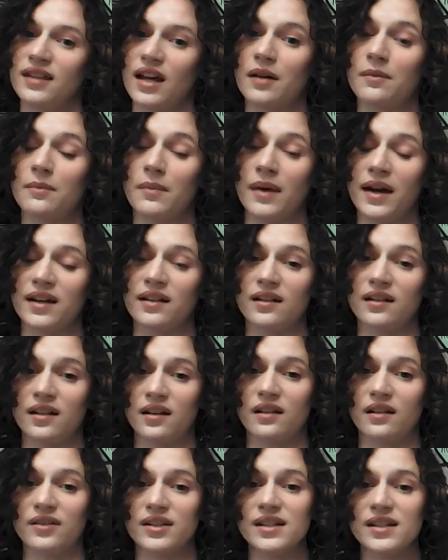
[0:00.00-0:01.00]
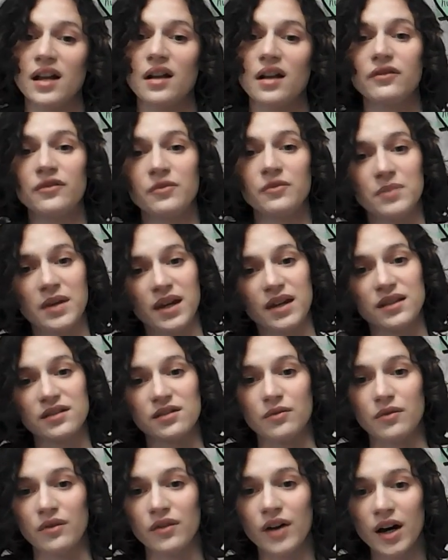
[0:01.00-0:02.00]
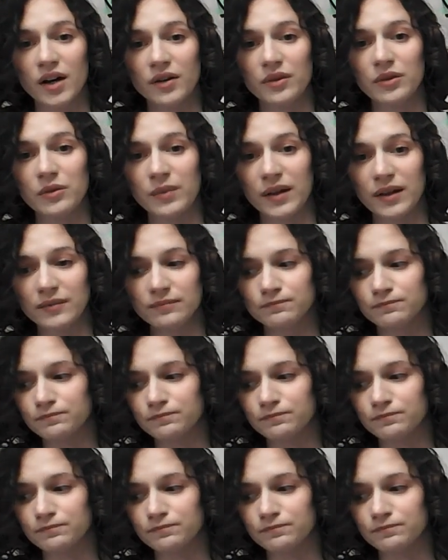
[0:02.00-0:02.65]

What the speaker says: that might in and of itself be its own thought grouping.